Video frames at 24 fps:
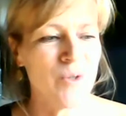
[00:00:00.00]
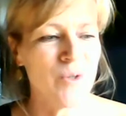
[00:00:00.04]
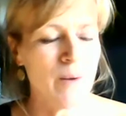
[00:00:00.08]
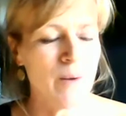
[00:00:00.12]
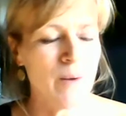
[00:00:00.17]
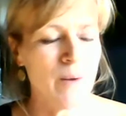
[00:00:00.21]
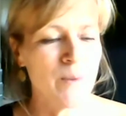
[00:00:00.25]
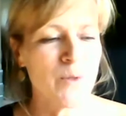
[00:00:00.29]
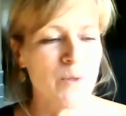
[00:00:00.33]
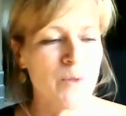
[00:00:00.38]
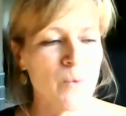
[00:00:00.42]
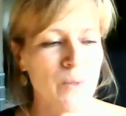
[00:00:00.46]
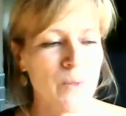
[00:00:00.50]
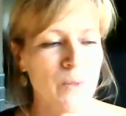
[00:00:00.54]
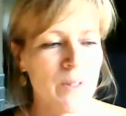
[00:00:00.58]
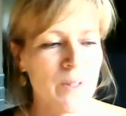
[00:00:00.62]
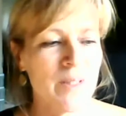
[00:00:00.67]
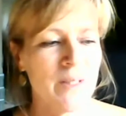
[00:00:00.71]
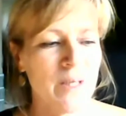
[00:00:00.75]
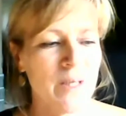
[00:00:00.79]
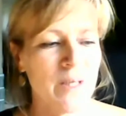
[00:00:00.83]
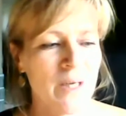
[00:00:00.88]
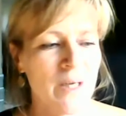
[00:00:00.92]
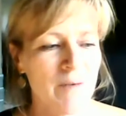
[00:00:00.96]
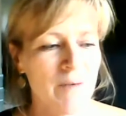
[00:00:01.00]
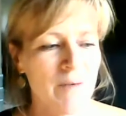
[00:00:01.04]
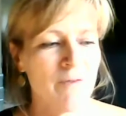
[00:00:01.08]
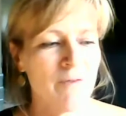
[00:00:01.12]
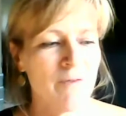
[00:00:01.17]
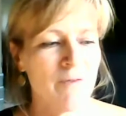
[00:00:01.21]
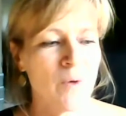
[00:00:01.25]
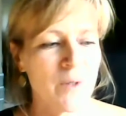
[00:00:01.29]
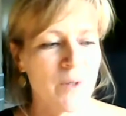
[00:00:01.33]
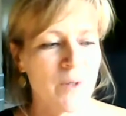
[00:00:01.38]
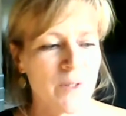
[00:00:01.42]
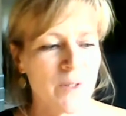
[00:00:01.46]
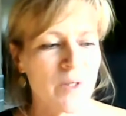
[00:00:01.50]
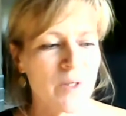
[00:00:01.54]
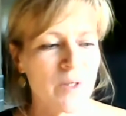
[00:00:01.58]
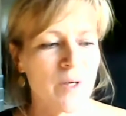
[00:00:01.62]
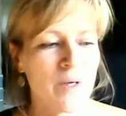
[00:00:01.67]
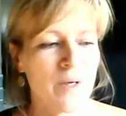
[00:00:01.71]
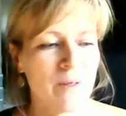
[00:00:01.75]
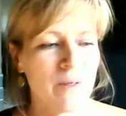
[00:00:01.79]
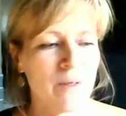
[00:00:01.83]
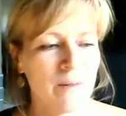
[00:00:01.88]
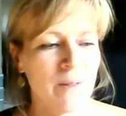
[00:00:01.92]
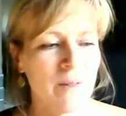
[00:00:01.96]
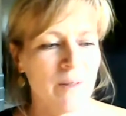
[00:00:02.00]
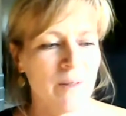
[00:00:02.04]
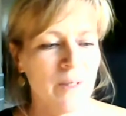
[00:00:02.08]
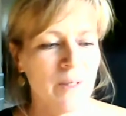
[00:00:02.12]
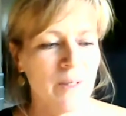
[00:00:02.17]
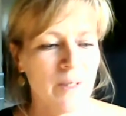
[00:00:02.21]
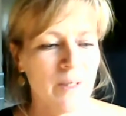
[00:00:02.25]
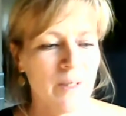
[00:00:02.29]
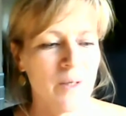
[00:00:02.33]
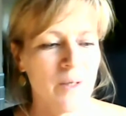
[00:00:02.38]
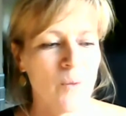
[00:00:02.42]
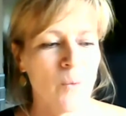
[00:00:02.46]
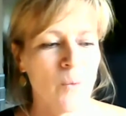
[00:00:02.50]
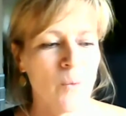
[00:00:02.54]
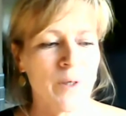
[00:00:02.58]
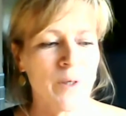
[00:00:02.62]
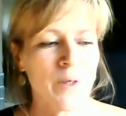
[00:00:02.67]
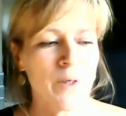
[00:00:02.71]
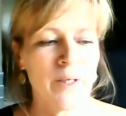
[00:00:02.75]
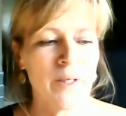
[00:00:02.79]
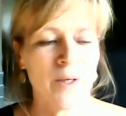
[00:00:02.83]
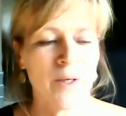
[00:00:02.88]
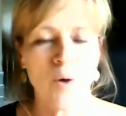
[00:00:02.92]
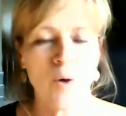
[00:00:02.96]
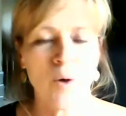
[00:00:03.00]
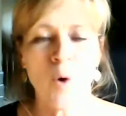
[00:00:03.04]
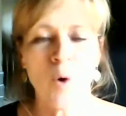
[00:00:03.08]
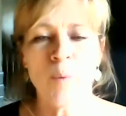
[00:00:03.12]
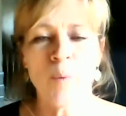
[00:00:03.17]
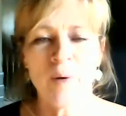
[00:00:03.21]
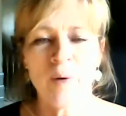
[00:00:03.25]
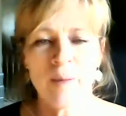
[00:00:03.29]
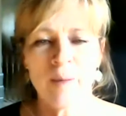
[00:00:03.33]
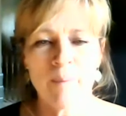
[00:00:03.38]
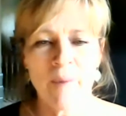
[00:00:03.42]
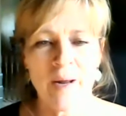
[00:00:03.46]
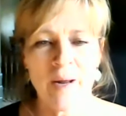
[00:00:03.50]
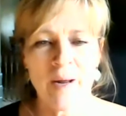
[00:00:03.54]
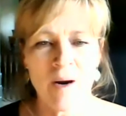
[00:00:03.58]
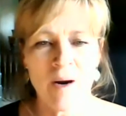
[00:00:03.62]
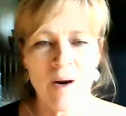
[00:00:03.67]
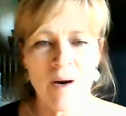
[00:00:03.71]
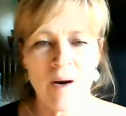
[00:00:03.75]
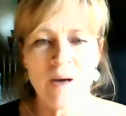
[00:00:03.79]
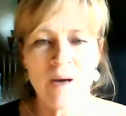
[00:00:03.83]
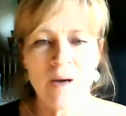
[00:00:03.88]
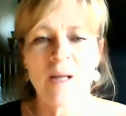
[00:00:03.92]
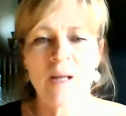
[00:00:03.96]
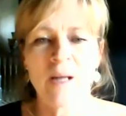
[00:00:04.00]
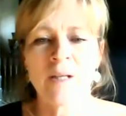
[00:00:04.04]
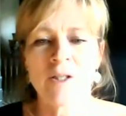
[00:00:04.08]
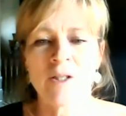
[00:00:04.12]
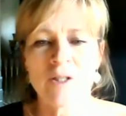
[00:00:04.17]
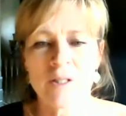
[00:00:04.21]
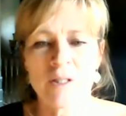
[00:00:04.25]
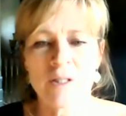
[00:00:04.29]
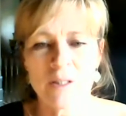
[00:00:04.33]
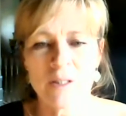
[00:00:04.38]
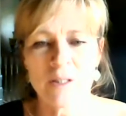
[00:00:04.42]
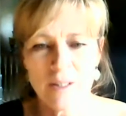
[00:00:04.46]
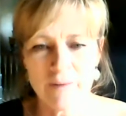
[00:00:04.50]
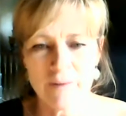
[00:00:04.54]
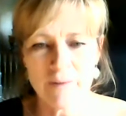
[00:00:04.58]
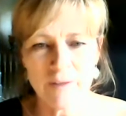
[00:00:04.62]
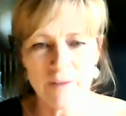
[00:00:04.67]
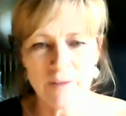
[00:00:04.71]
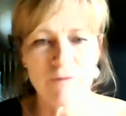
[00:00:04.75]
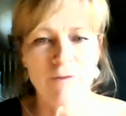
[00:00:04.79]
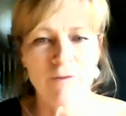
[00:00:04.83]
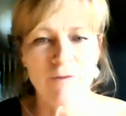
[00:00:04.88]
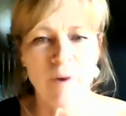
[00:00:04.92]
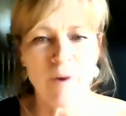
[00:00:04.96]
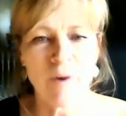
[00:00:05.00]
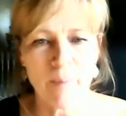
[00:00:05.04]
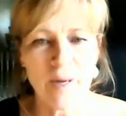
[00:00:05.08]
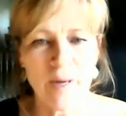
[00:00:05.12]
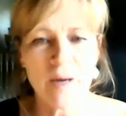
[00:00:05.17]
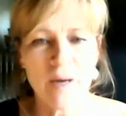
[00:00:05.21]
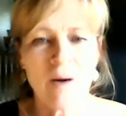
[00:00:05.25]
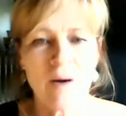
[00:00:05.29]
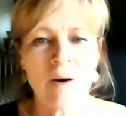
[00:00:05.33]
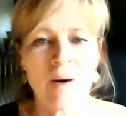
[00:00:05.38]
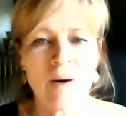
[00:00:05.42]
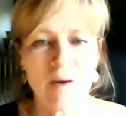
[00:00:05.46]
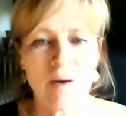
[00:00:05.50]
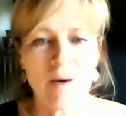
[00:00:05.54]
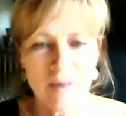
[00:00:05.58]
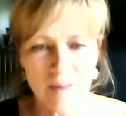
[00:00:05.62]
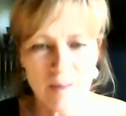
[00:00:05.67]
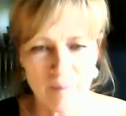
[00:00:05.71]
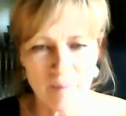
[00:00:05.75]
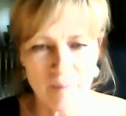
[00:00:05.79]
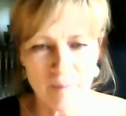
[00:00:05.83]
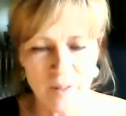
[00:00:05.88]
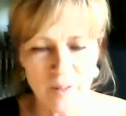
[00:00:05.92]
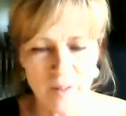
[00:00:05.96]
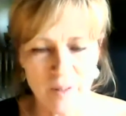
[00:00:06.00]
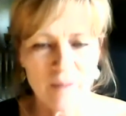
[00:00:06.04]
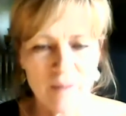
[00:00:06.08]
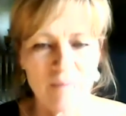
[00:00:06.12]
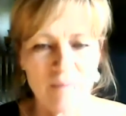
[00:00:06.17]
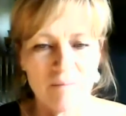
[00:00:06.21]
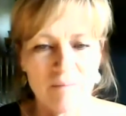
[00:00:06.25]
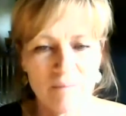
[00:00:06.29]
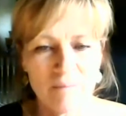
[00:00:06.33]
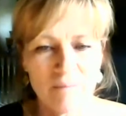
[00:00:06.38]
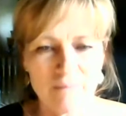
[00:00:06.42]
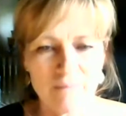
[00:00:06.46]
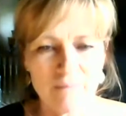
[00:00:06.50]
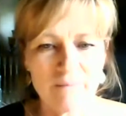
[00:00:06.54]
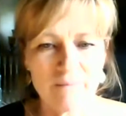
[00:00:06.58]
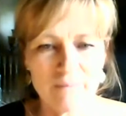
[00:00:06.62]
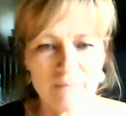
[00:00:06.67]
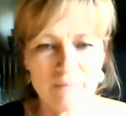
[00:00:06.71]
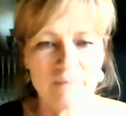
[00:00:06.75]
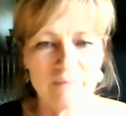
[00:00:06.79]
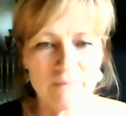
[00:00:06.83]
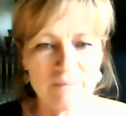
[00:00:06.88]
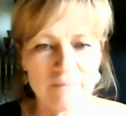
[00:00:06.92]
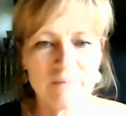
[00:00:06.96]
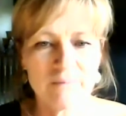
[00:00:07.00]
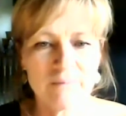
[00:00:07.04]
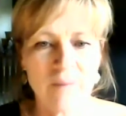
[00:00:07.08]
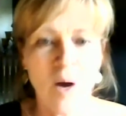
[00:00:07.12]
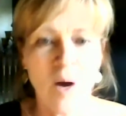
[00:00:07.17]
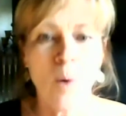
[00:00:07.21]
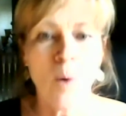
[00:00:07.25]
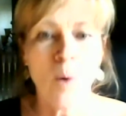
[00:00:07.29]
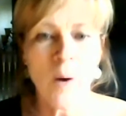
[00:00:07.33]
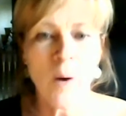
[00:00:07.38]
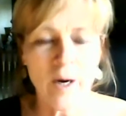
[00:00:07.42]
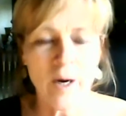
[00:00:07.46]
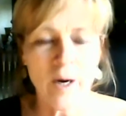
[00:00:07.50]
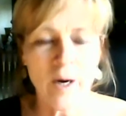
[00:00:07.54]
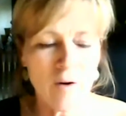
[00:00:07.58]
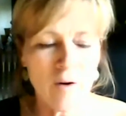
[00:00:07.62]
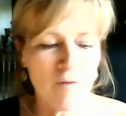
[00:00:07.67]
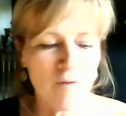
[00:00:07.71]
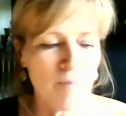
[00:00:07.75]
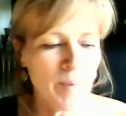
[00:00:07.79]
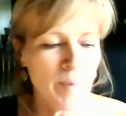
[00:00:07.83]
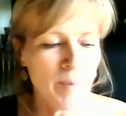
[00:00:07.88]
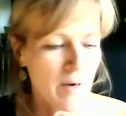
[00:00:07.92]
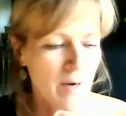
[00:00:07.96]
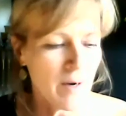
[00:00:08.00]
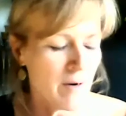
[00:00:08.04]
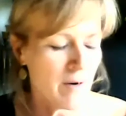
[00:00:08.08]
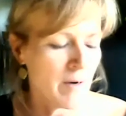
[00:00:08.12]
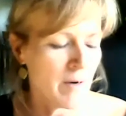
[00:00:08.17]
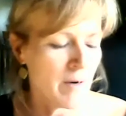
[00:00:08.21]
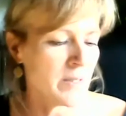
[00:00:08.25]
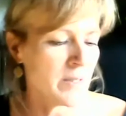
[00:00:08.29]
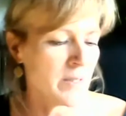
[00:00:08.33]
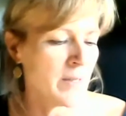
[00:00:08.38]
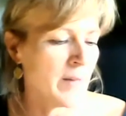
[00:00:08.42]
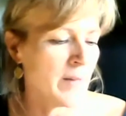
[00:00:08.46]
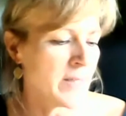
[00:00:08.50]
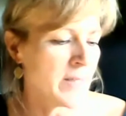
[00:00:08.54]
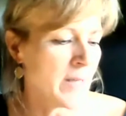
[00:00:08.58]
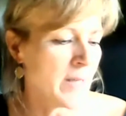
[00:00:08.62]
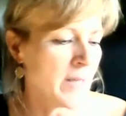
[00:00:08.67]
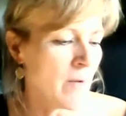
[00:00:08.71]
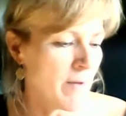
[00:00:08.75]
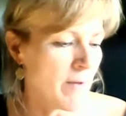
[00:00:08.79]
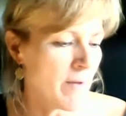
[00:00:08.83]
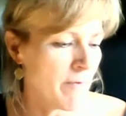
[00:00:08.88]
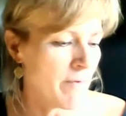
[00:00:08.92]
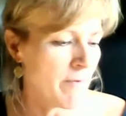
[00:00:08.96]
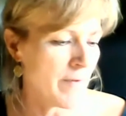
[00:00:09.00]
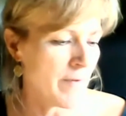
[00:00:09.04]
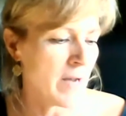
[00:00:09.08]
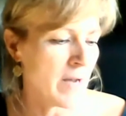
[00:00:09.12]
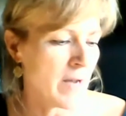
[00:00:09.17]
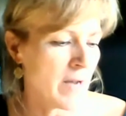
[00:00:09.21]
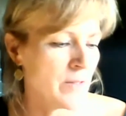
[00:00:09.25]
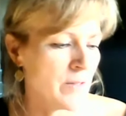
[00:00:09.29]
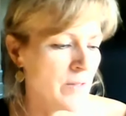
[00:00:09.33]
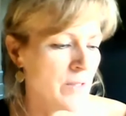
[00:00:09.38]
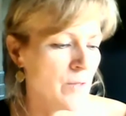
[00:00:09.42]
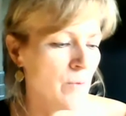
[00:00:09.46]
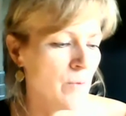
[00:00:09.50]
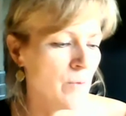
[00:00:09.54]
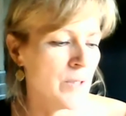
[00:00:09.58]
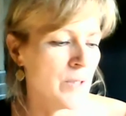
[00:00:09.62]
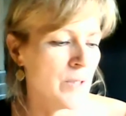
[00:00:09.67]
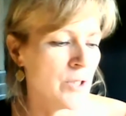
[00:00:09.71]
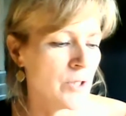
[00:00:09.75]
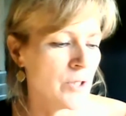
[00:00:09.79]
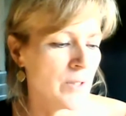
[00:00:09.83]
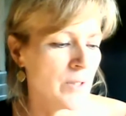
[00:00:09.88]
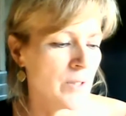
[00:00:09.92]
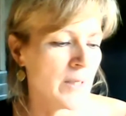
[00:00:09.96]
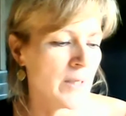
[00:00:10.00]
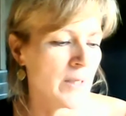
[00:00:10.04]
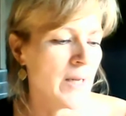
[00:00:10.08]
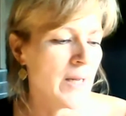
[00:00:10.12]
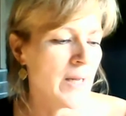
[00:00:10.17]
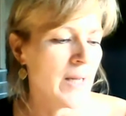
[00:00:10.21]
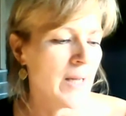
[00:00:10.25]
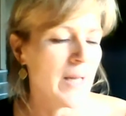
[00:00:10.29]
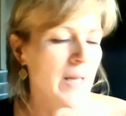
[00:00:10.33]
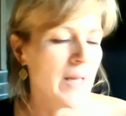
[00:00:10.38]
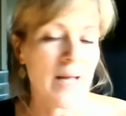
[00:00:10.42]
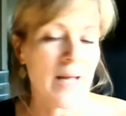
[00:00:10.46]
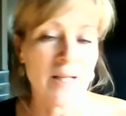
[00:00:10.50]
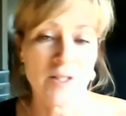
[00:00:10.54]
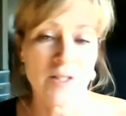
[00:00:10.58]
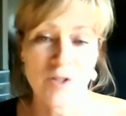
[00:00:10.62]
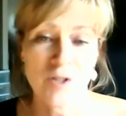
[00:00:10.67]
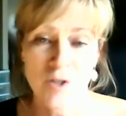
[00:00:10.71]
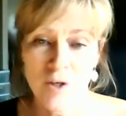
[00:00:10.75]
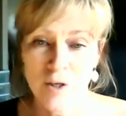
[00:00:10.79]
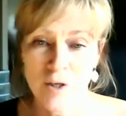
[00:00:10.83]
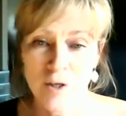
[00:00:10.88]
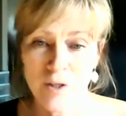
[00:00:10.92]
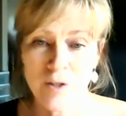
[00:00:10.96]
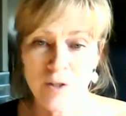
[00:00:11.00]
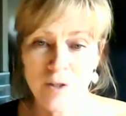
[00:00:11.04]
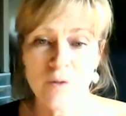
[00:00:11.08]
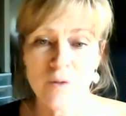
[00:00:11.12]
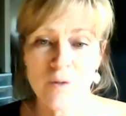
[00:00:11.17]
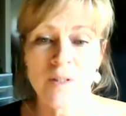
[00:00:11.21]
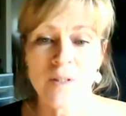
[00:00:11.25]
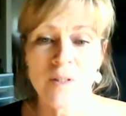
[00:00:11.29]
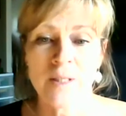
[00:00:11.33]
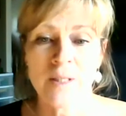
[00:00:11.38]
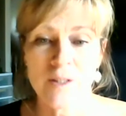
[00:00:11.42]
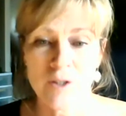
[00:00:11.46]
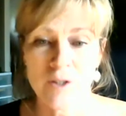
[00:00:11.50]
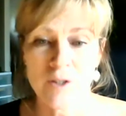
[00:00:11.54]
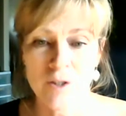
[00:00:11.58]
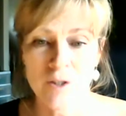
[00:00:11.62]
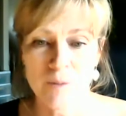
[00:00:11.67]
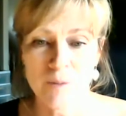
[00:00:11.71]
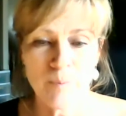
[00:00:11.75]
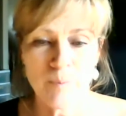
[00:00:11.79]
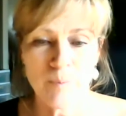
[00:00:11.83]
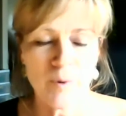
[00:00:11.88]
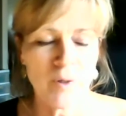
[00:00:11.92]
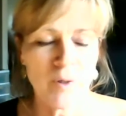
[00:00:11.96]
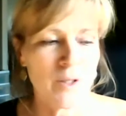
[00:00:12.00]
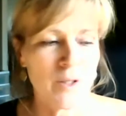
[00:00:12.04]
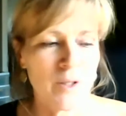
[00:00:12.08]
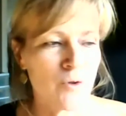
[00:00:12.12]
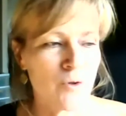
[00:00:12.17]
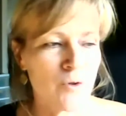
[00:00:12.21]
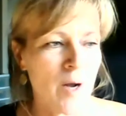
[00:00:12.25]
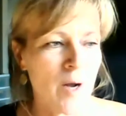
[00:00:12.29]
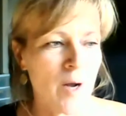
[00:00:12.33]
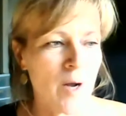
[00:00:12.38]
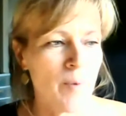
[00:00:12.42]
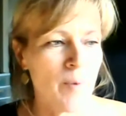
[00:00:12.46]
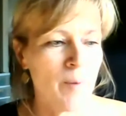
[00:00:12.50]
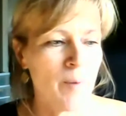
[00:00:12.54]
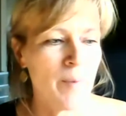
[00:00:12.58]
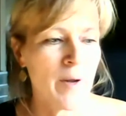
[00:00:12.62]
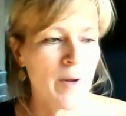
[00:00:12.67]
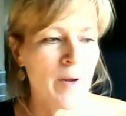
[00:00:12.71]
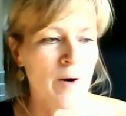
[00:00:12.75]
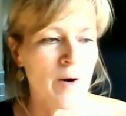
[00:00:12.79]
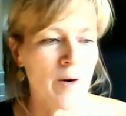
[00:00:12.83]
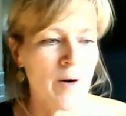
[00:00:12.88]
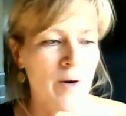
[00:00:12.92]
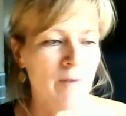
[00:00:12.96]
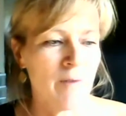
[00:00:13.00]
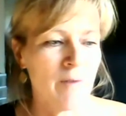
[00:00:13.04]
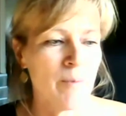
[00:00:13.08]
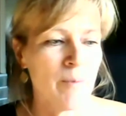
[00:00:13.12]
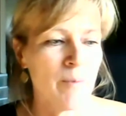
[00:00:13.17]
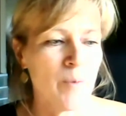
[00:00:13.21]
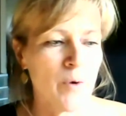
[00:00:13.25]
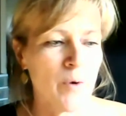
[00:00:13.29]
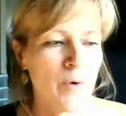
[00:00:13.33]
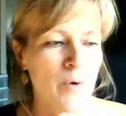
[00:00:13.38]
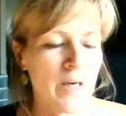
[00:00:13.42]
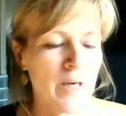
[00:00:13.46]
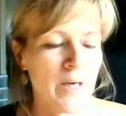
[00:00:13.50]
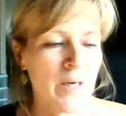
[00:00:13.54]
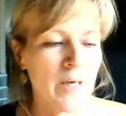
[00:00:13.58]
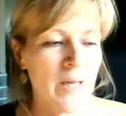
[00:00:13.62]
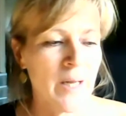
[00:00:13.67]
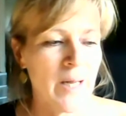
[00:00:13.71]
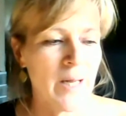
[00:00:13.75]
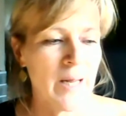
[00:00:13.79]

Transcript: I was really focused on working on opening my heart and just living from my heart and being aware of my heart. And that's how I found it originally and started using it, just putting a drop on my heart every morning.